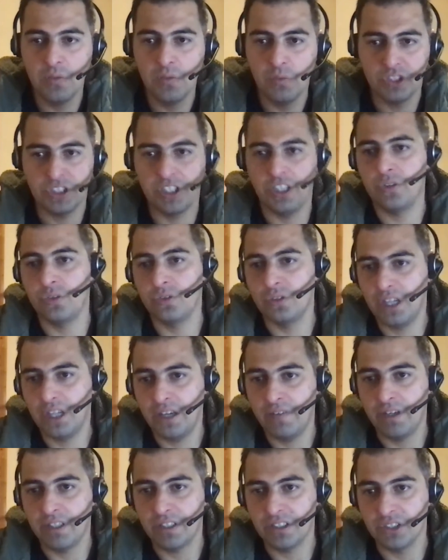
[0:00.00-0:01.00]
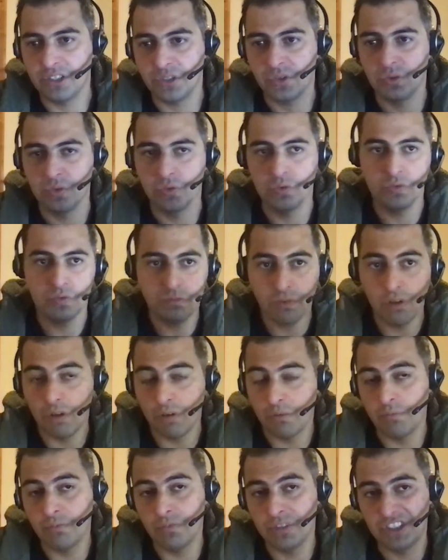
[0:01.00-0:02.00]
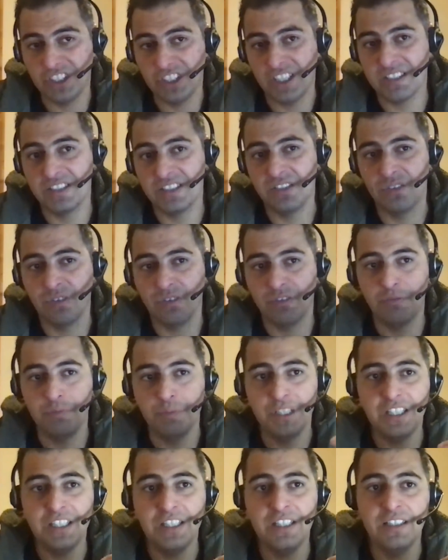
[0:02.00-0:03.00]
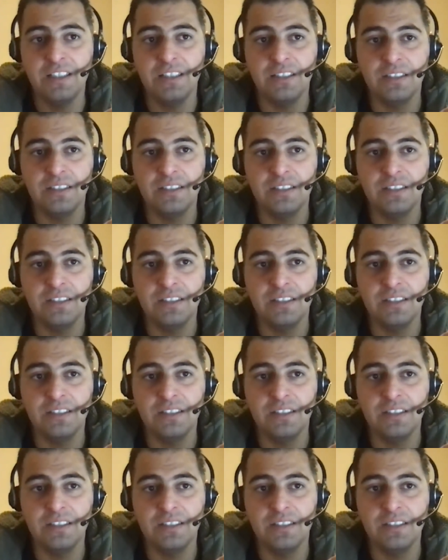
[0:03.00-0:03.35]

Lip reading: which I don't have access to, or chances of me